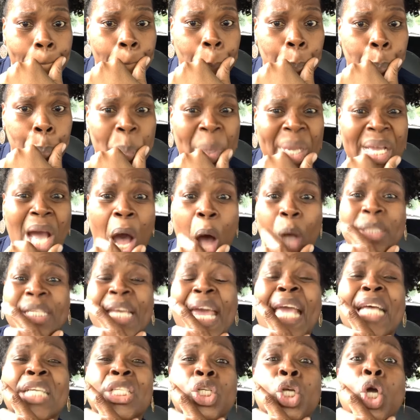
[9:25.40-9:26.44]
Because
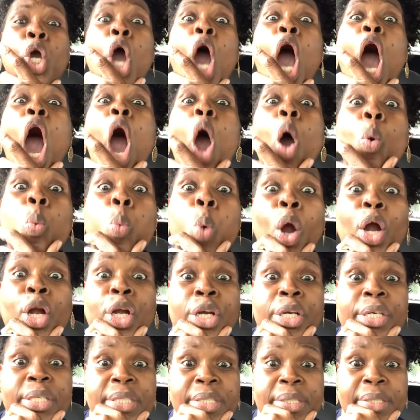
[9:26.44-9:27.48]
his
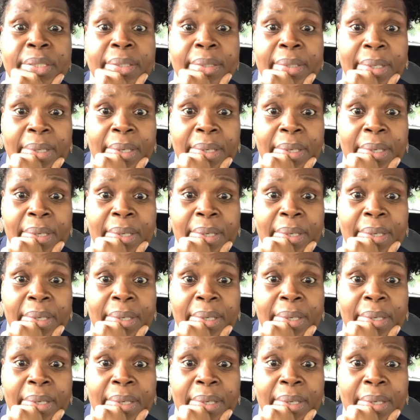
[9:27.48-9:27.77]
co-workers